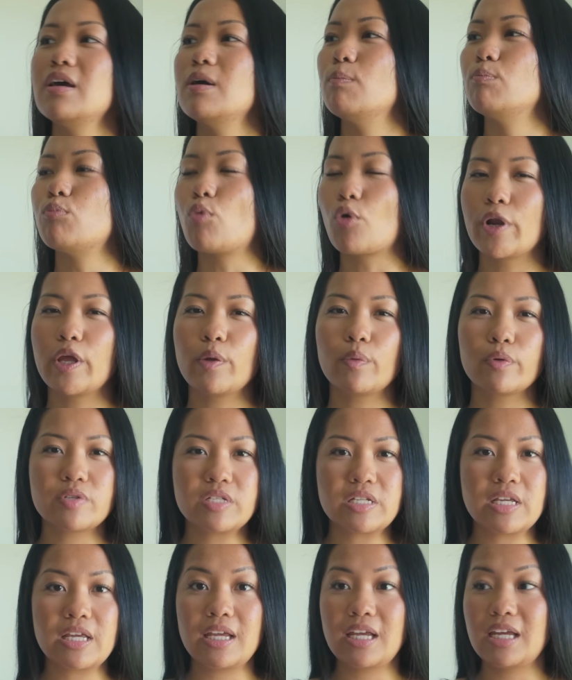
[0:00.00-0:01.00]
morning
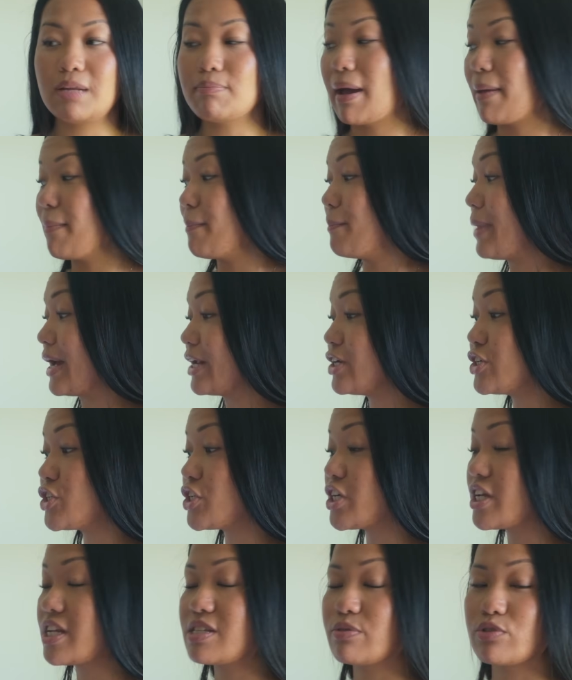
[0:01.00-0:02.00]
routine, my bed
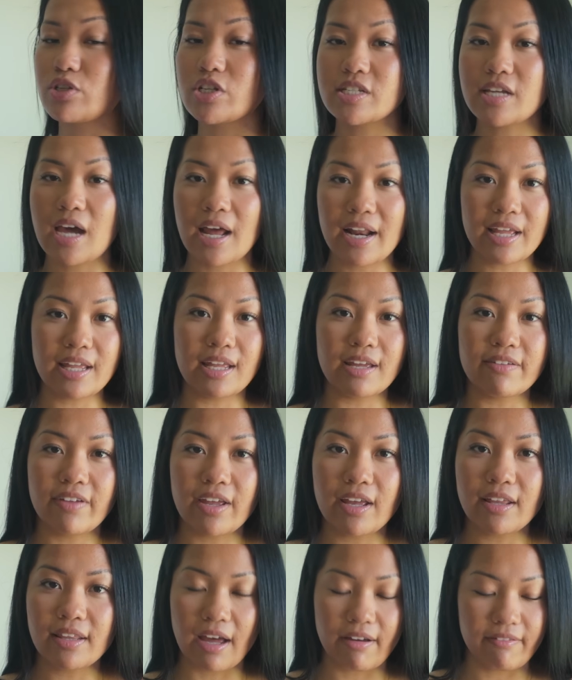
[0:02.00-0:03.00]
sheets. It was just kind of
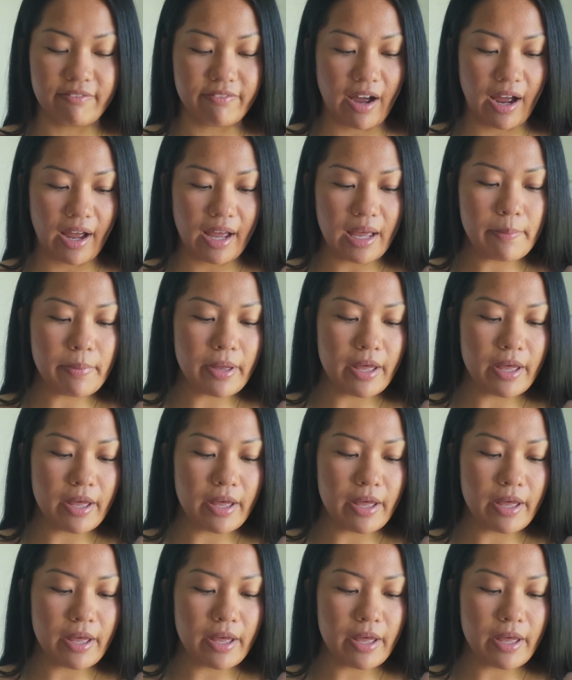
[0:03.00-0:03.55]
giving that vibe.